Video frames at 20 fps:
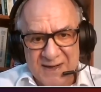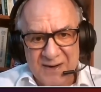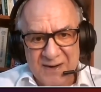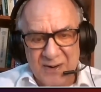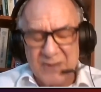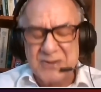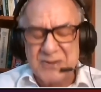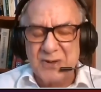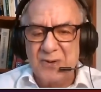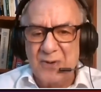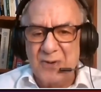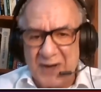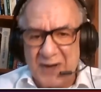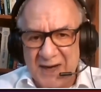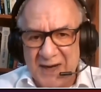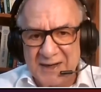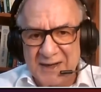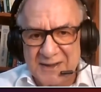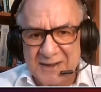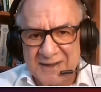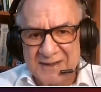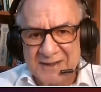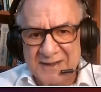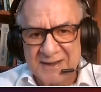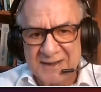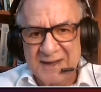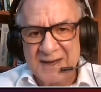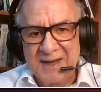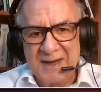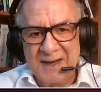also located
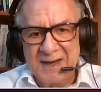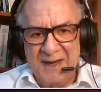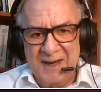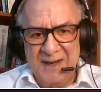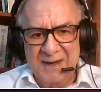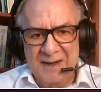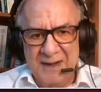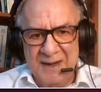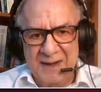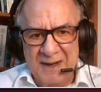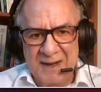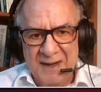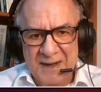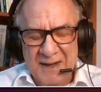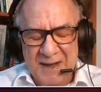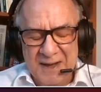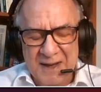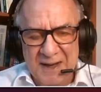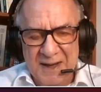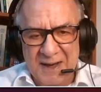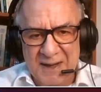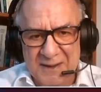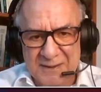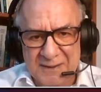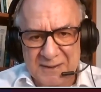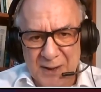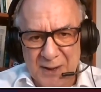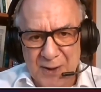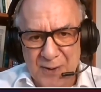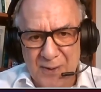in uh,
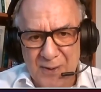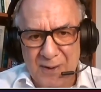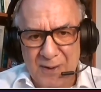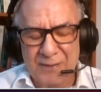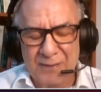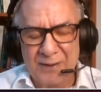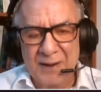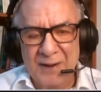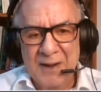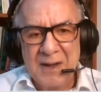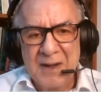in the north.